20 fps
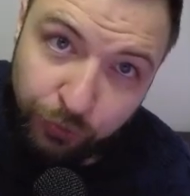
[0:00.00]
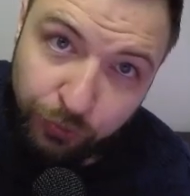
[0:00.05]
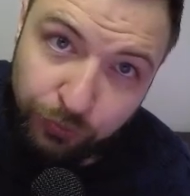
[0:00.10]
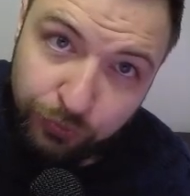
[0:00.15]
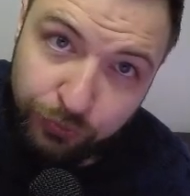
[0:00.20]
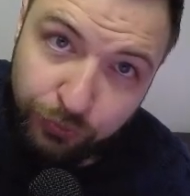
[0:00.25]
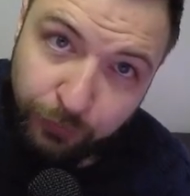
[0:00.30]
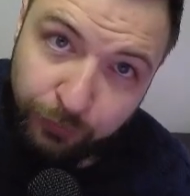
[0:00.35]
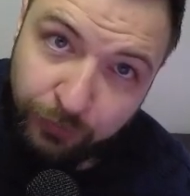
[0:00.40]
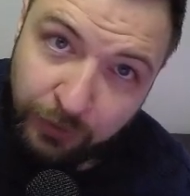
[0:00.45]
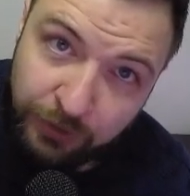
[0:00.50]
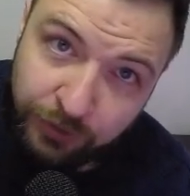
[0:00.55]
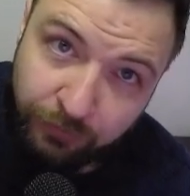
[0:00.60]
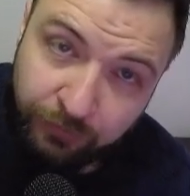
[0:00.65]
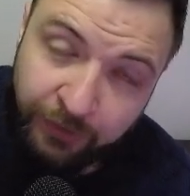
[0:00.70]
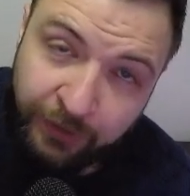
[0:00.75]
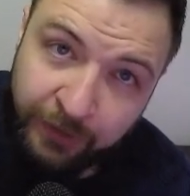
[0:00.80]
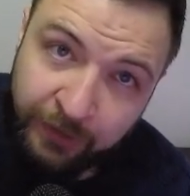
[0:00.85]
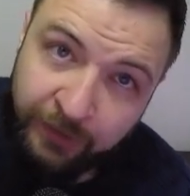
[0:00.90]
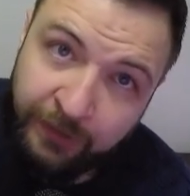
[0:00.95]
YouTube, Red to
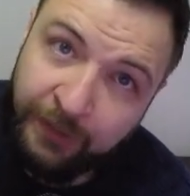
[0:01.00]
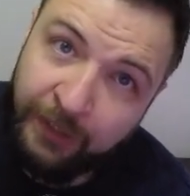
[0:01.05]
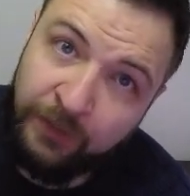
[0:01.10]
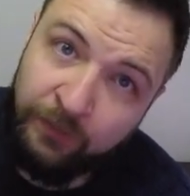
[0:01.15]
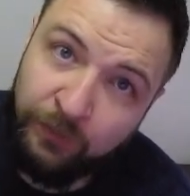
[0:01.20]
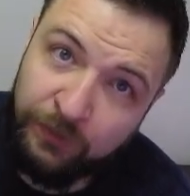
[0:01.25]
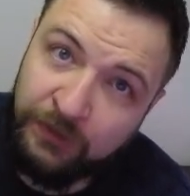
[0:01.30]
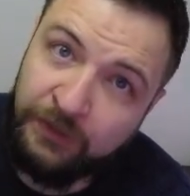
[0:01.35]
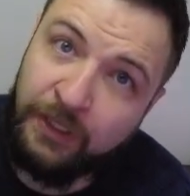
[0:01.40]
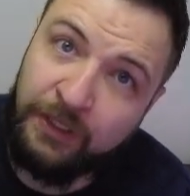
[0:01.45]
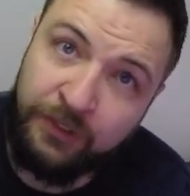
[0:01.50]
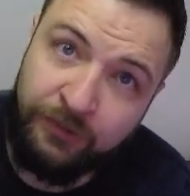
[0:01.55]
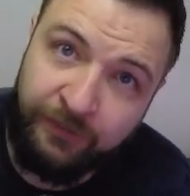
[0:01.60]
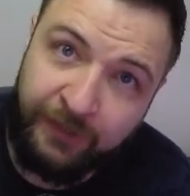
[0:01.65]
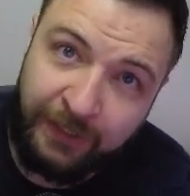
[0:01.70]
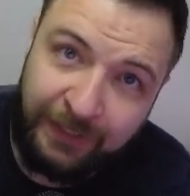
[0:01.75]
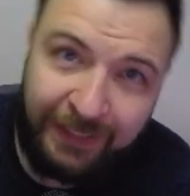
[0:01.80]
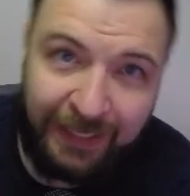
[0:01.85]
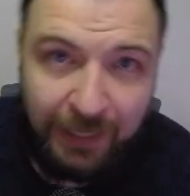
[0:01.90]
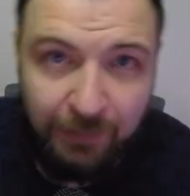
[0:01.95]
Green here again with another
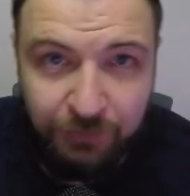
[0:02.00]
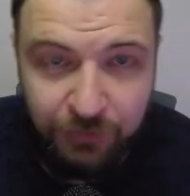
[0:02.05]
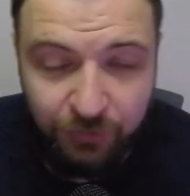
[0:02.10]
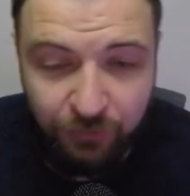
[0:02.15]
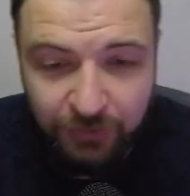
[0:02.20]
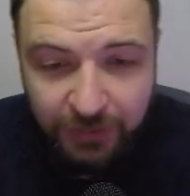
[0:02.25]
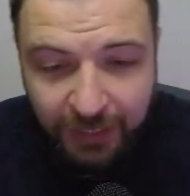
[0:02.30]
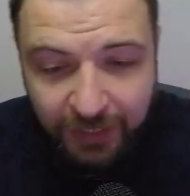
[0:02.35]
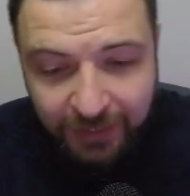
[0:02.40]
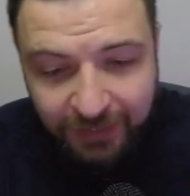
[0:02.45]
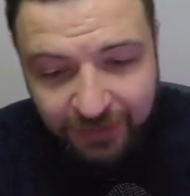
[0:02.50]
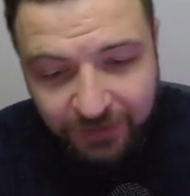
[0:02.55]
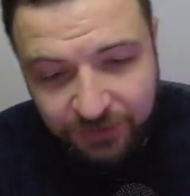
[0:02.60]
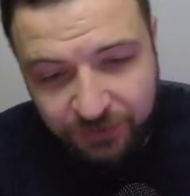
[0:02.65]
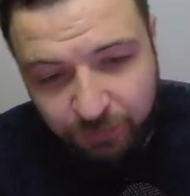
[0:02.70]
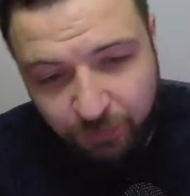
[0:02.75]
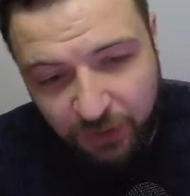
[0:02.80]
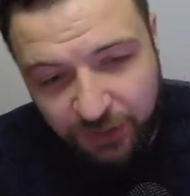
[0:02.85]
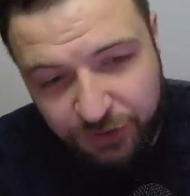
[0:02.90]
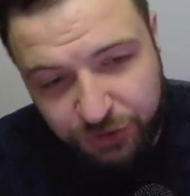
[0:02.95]
recap. Today
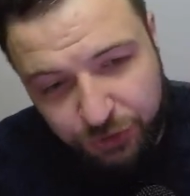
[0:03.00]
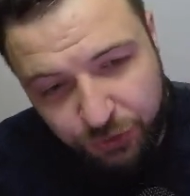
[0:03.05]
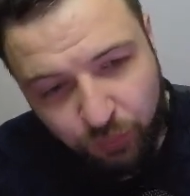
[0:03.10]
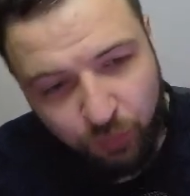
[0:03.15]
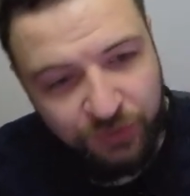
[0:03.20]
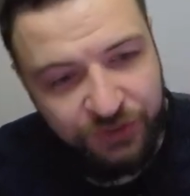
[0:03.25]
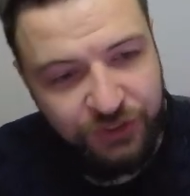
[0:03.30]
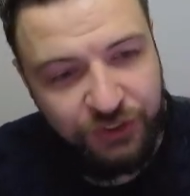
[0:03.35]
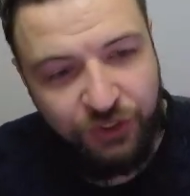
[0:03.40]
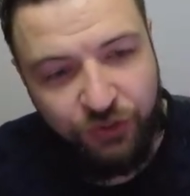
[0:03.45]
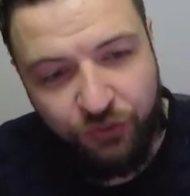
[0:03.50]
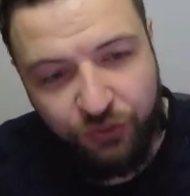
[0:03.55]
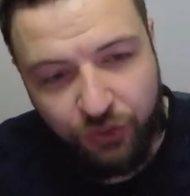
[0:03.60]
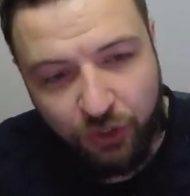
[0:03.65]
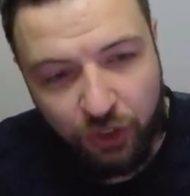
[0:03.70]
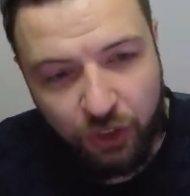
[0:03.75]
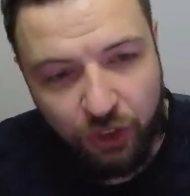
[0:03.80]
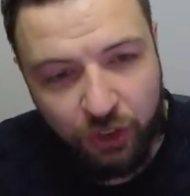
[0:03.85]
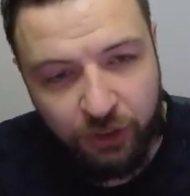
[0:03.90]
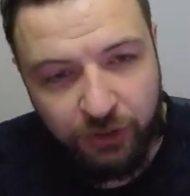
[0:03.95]
is March
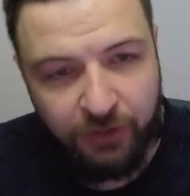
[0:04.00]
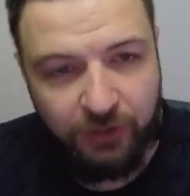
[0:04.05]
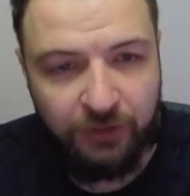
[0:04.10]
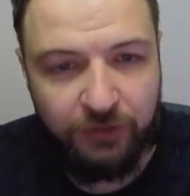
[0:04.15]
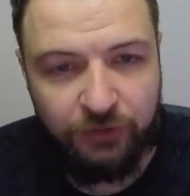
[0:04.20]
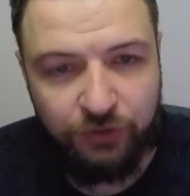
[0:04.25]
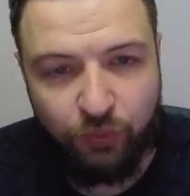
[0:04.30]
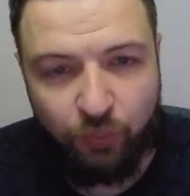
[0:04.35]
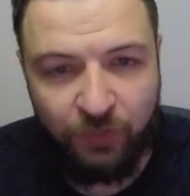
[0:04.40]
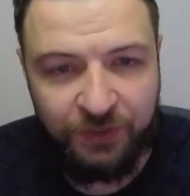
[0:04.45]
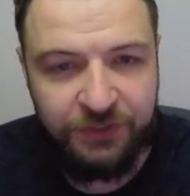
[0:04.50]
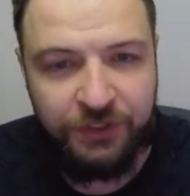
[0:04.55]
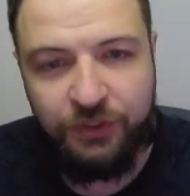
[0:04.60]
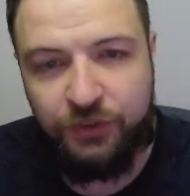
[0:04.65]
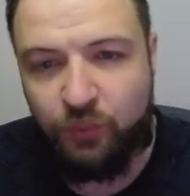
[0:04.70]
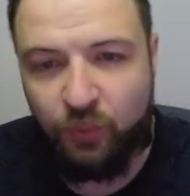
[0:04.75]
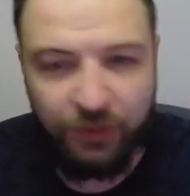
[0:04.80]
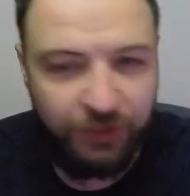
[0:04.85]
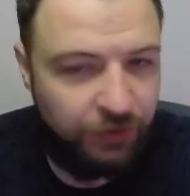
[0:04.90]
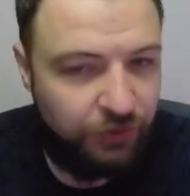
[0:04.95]
23rd,
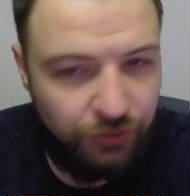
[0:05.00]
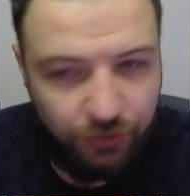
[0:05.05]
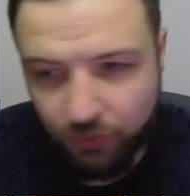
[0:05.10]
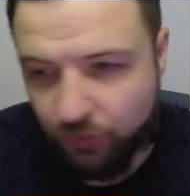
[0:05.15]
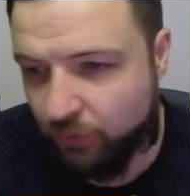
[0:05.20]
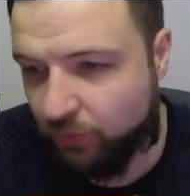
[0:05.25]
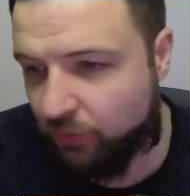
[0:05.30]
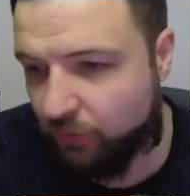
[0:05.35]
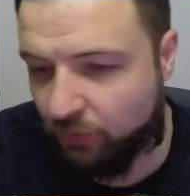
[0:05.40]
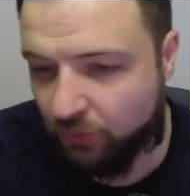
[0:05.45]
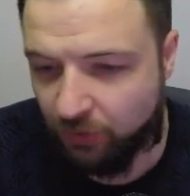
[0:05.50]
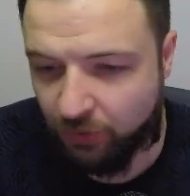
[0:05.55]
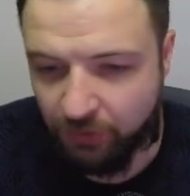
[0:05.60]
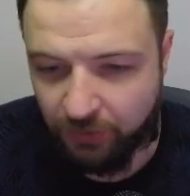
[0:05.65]
2022.